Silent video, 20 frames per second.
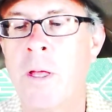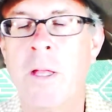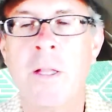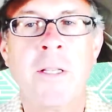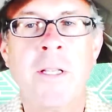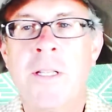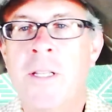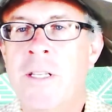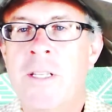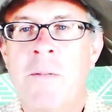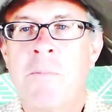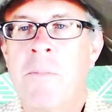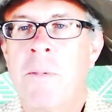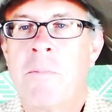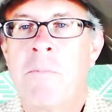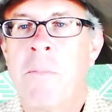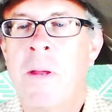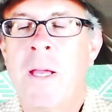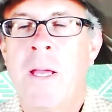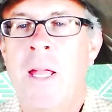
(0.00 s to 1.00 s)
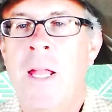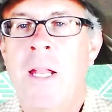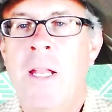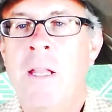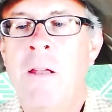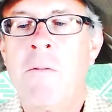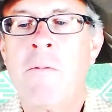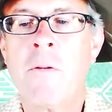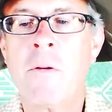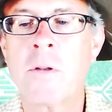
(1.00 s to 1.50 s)
And it doesn't make
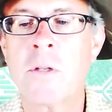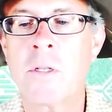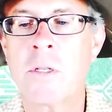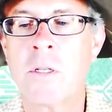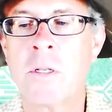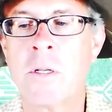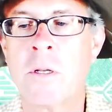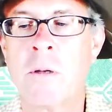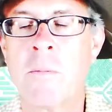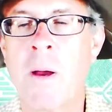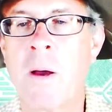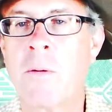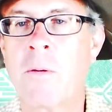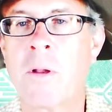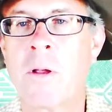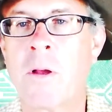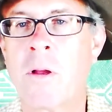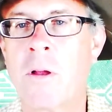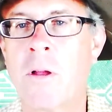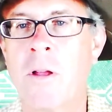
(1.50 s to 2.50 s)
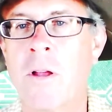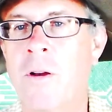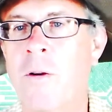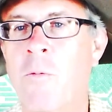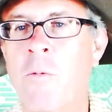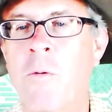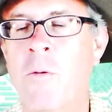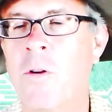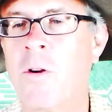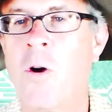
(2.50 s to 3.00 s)
any difference about
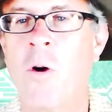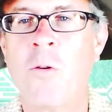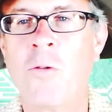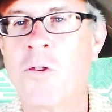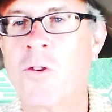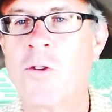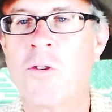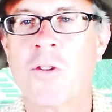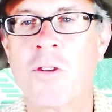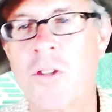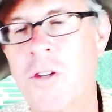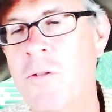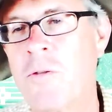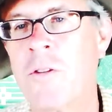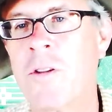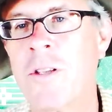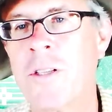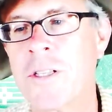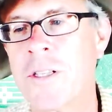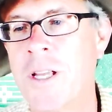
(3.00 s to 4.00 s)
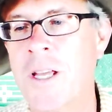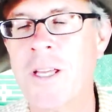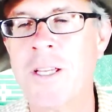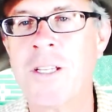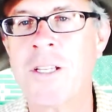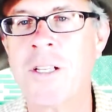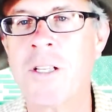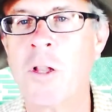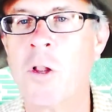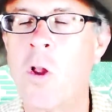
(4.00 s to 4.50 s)
culture,
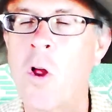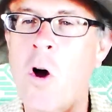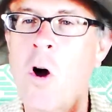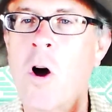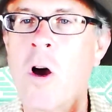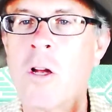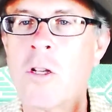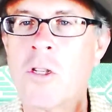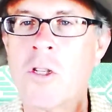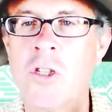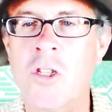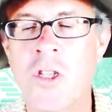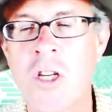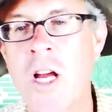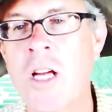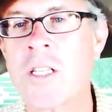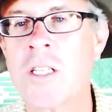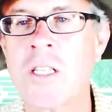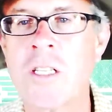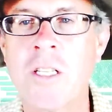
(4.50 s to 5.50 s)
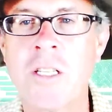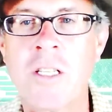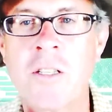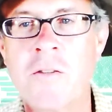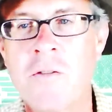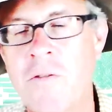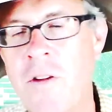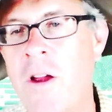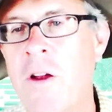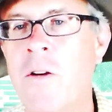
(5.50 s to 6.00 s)
civilization, laws,
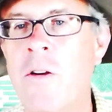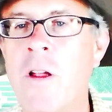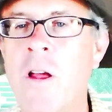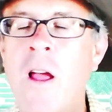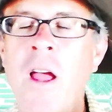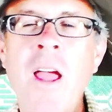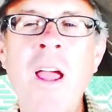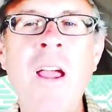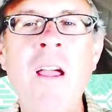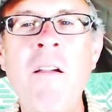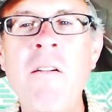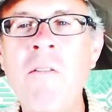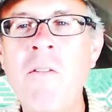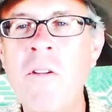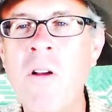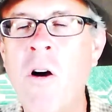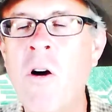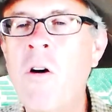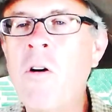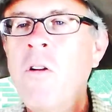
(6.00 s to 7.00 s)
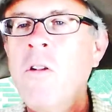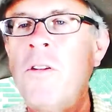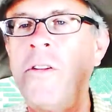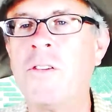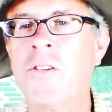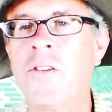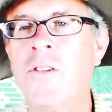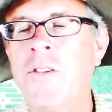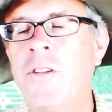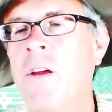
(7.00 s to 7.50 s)
justice, fairness, every, all
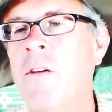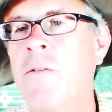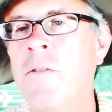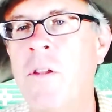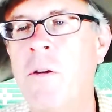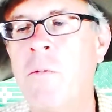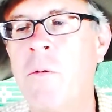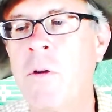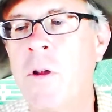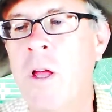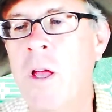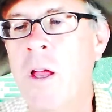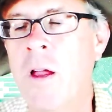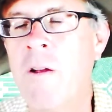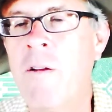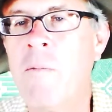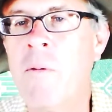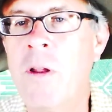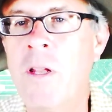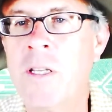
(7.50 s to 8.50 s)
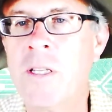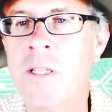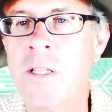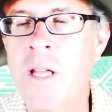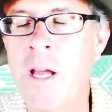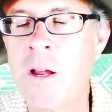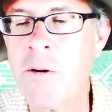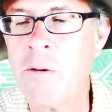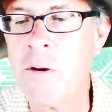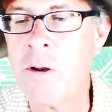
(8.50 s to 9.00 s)
the stuff that we're, everybody's
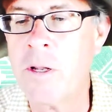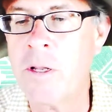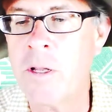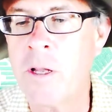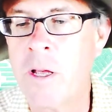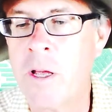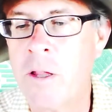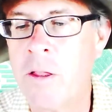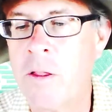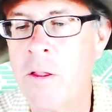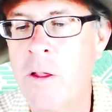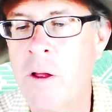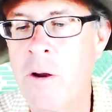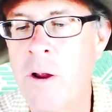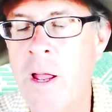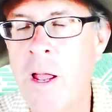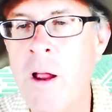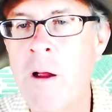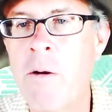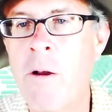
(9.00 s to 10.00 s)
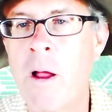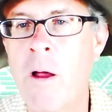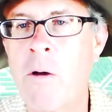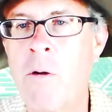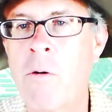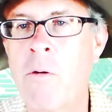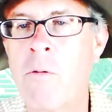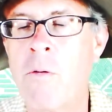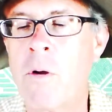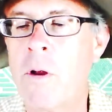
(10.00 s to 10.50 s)
tearing their hair
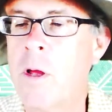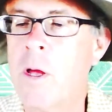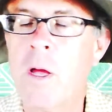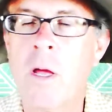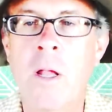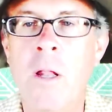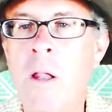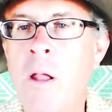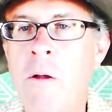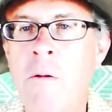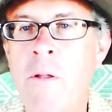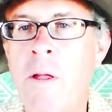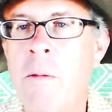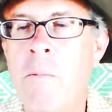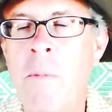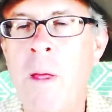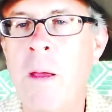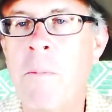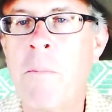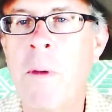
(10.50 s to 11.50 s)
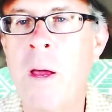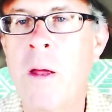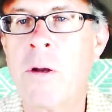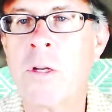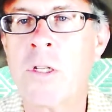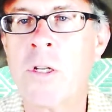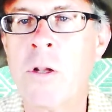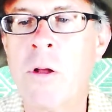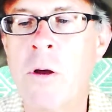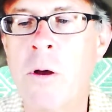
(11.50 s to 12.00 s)
out over. None of that
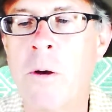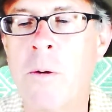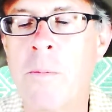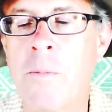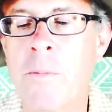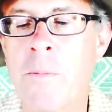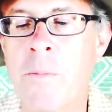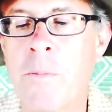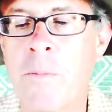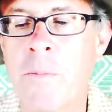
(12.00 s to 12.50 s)
matters at all.